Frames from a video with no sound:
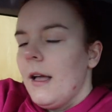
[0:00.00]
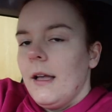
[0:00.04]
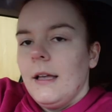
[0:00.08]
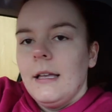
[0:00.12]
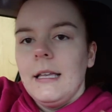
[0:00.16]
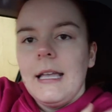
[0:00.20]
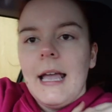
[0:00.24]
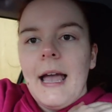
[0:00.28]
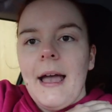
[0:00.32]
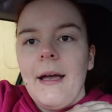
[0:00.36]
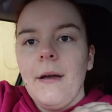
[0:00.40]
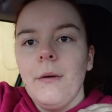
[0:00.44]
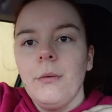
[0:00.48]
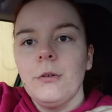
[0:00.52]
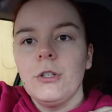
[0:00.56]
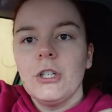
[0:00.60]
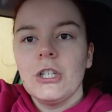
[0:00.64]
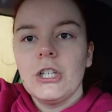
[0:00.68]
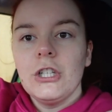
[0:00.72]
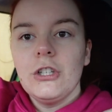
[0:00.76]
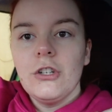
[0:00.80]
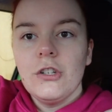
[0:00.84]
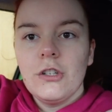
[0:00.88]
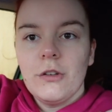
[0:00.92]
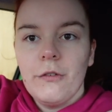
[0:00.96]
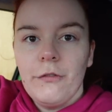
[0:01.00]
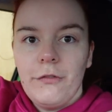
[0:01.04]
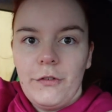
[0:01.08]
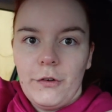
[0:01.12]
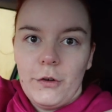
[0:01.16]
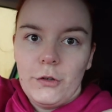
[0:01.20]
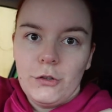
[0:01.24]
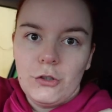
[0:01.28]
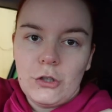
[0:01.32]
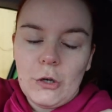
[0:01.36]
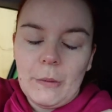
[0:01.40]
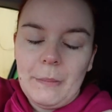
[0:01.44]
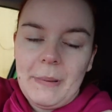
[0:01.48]
yeah, we're just gonna do some
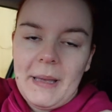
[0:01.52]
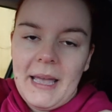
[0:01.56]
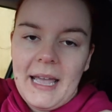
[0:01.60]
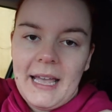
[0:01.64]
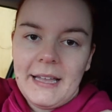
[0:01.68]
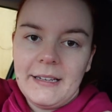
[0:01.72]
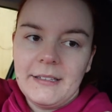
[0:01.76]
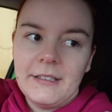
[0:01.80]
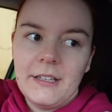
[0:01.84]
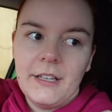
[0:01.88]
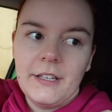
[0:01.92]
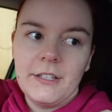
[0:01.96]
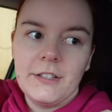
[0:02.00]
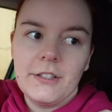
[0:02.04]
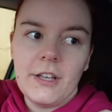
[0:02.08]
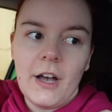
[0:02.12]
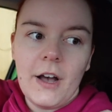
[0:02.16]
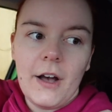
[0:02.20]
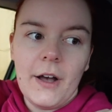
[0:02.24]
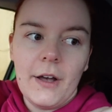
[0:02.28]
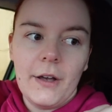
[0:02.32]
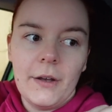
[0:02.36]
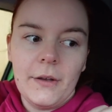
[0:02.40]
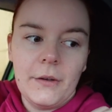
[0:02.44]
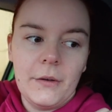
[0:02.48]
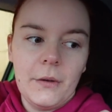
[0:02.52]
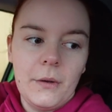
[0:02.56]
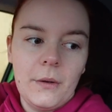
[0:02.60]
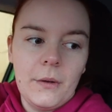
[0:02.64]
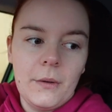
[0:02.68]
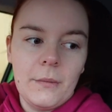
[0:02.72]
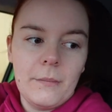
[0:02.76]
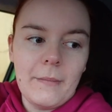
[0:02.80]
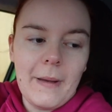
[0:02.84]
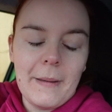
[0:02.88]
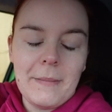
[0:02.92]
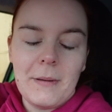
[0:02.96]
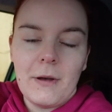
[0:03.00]
food shopping. So
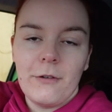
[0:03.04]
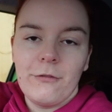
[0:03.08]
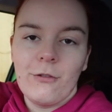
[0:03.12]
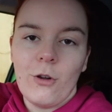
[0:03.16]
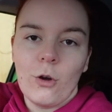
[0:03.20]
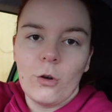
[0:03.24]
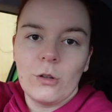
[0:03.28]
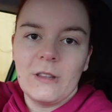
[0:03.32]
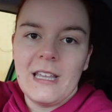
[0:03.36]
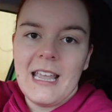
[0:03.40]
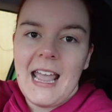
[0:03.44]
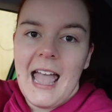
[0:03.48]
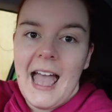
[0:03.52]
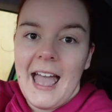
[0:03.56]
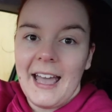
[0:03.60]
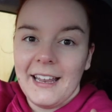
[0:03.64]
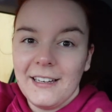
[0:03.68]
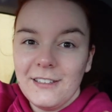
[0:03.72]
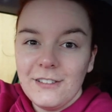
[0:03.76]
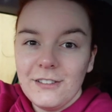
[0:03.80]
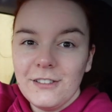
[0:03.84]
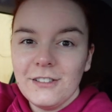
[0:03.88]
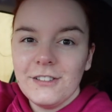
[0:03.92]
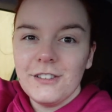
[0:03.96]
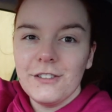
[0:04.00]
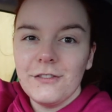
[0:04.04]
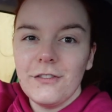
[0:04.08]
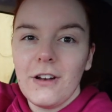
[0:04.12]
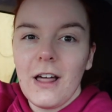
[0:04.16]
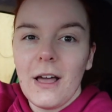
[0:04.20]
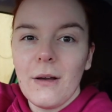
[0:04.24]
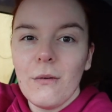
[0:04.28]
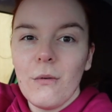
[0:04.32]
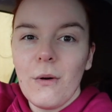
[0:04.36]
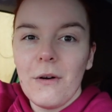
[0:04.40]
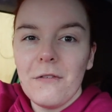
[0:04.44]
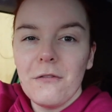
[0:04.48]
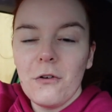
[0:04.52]
maybe I'll vlog the end of
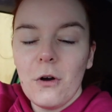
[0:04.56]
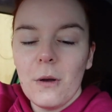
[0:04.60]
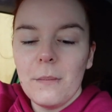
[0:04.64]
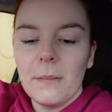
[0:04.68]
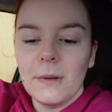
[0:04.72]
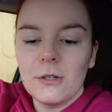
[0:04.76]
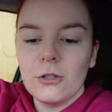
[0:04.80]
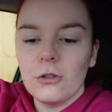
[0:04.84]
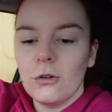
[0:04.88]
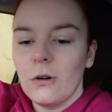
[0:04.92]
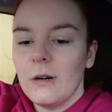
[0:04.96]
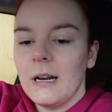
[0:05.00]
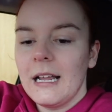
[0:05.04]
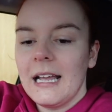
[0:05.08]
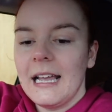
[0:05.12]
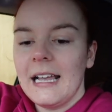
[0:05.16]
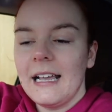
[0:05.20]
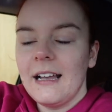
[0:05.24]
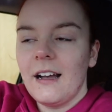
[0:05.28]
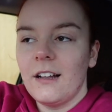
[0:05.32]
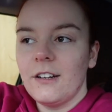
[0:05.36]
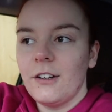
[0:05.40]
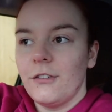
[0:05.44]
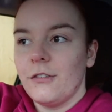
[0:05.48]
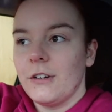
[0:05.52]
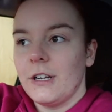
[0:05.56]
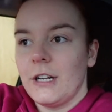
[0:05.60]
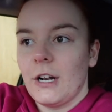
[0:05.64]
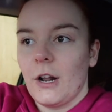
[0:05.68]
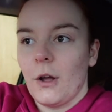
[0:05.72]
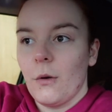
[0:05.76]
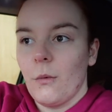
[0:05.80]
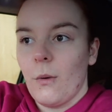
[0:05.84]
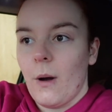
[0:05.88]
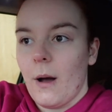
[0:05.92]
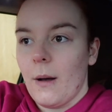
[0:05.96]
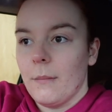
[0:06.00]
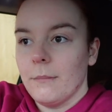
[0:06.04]
like what I've got in my trolley. I don't really
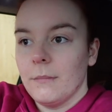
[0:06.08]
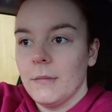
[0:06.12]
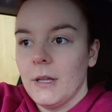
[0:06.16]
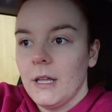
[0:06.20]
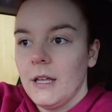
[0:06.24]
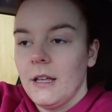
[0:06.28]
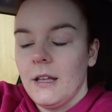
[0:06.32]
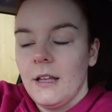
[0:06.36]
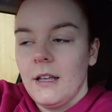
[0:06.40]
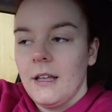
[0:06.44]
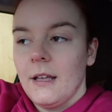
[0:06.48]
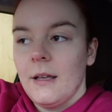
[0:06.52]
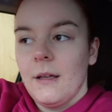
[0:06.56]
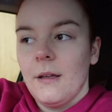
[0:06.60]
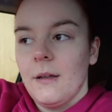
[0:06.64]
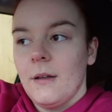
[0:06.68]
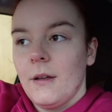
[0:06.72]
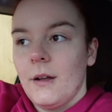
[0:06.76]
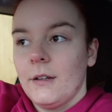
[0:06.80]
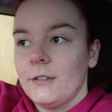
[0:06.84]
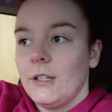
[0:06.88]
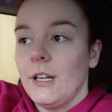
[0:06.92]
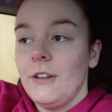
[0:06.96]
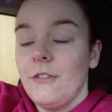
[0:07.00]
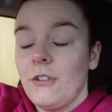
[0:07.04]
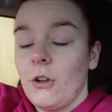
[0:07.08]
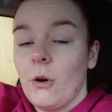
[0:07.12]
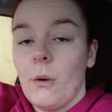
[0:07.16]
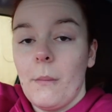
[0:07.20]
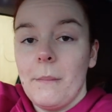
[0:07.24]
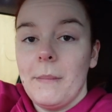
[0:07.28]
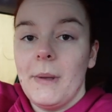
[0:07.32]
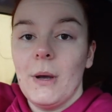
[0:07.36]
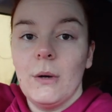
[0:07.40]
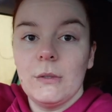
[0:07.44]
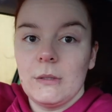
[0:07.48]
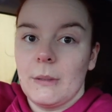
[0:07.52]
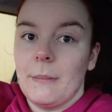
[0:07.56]
know what what
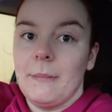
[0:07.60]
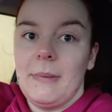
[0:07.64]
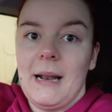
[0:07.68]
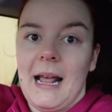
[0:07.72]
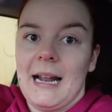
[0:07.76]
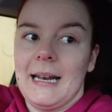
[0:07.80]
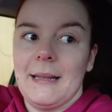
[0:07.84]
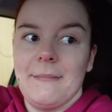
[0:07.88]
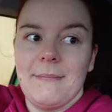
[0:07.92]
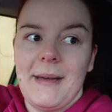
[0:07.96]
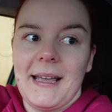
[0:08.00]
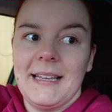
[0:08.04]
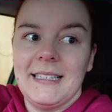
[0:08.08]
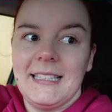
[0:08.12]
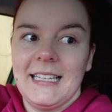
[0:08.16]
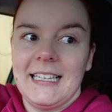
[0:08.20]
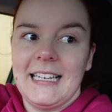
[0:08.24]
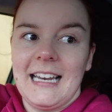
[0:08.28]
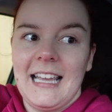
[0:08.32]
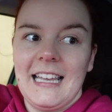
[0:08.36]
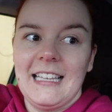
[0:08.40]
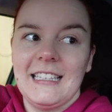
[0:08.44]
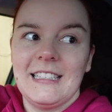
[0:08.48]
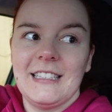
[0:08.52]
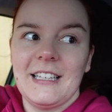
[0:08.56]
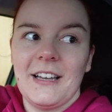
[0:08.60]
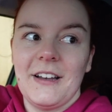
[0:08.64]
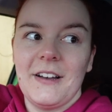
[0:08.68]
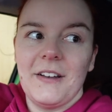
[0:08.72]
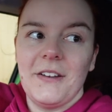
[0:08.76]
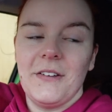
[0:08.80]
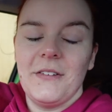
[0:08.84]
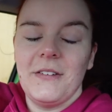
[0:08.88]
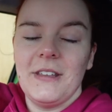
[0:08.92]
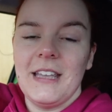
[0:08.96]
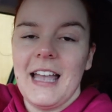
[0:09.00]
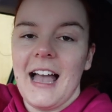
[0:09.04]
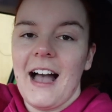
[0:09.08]
meals I'm planning basically. So
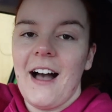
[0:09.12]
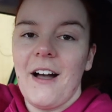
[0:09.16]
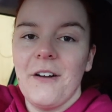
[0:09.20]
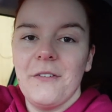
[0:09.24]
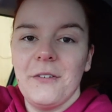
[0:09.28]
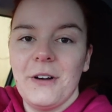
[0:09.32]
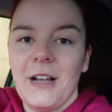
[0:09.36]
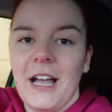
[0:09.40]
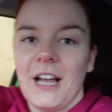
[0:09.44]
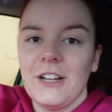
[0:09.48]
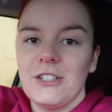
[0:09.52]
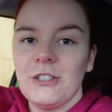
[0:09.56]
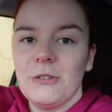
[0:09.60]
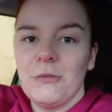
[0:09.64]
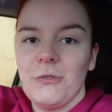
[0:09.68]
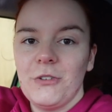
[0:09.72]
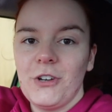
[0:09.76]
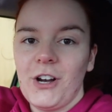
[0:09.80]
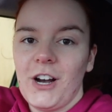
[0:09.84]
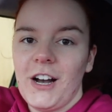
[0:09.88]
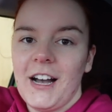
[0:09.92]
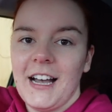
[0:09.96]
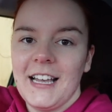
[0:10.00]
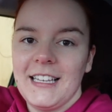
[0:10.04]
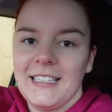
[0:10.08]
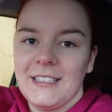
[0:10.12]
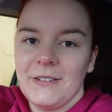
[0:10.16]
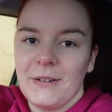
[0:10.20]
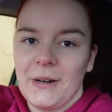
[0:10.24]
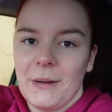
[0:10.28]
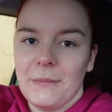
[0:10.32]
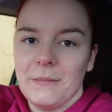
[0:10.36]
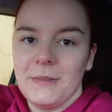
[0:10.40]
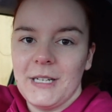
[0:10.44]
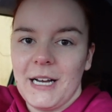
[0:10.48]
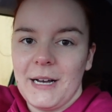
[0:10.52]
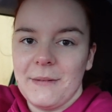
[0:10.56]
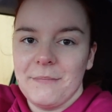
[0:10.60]
yeah, I will catch up with you guys when
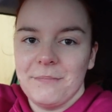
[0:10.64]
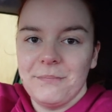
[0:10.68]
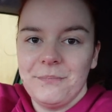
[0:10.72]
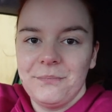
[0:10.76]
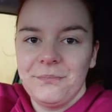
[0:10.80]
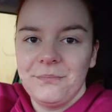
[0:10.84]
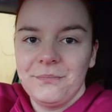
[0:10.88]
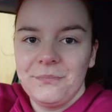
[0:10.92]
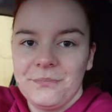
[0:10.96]
I'm done.